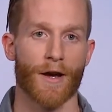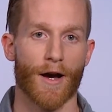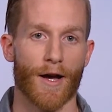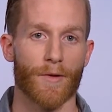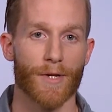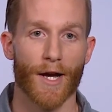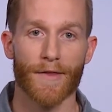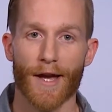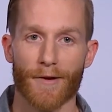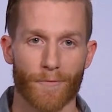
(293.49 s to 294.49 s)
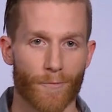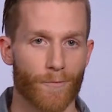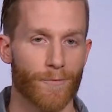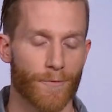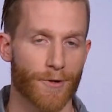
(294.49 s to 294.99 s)
And beyond that,
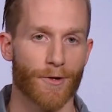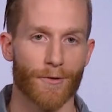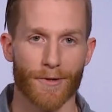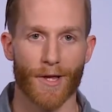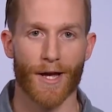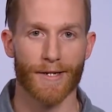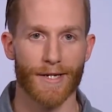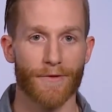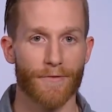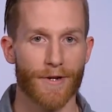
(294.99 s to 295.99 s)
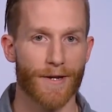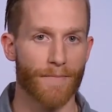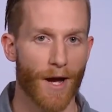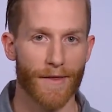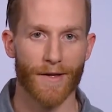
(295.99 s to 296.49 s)
we're going to learn a lot in D3 and
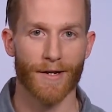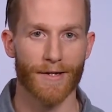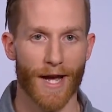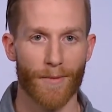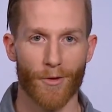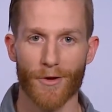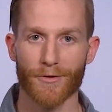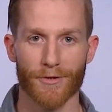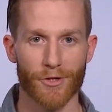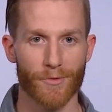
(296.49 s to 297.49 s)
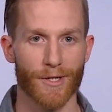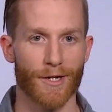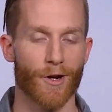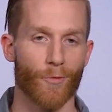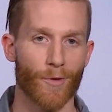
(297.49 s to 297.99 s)
Python and Tableau, so you should be
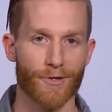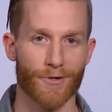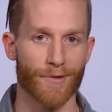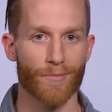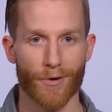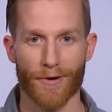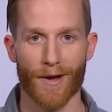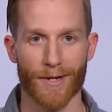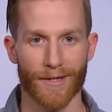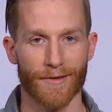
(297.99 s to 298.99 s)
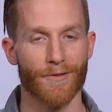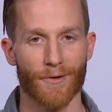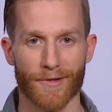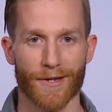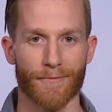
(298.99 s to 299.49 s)
a wizard at programming in
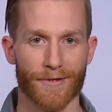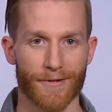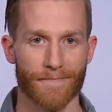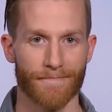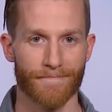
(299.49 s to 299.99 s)
those languages.